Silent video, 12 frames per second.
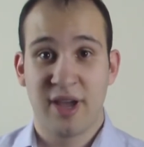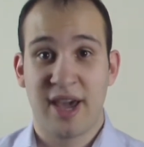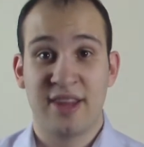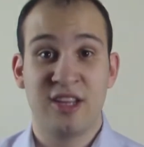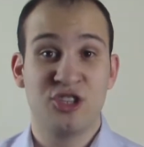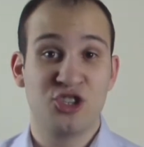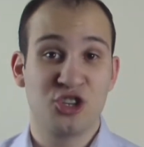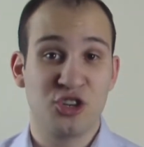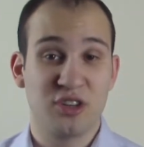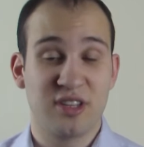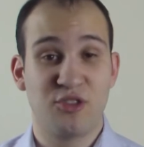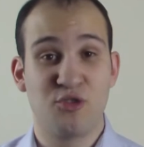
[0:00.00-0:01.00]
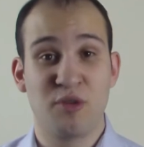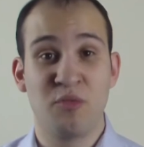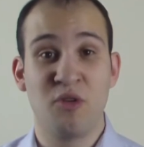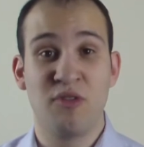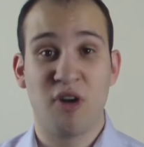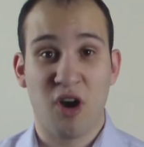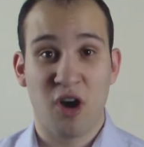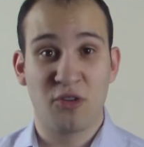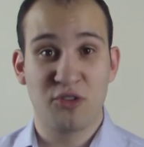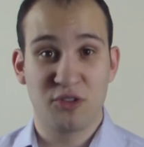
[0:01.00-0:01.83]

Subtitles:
and ensure that you remove all the